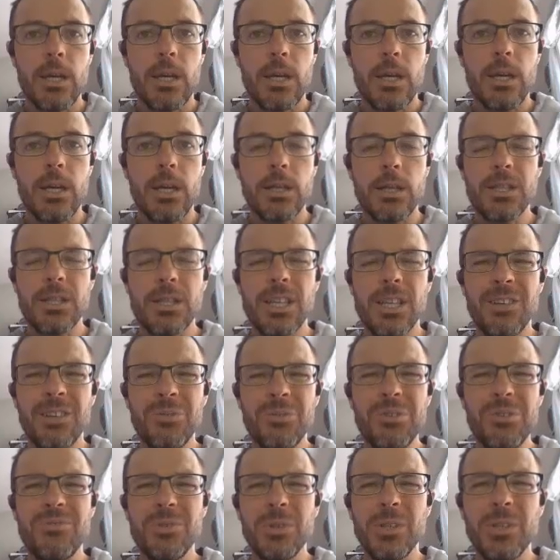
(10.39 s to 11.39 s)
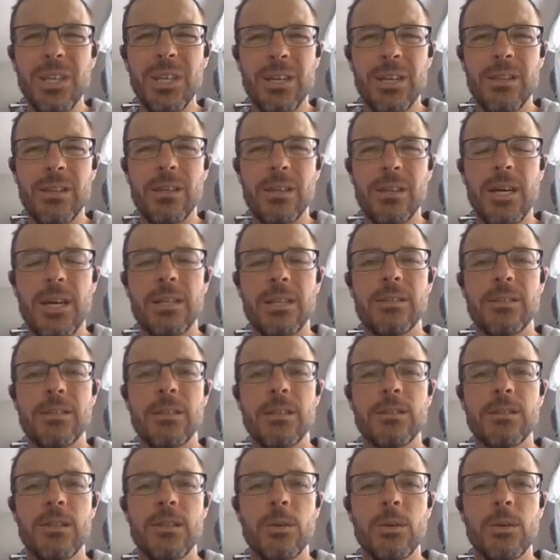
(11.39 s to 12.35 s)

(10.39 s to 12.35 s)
and just kind of review a lot of the content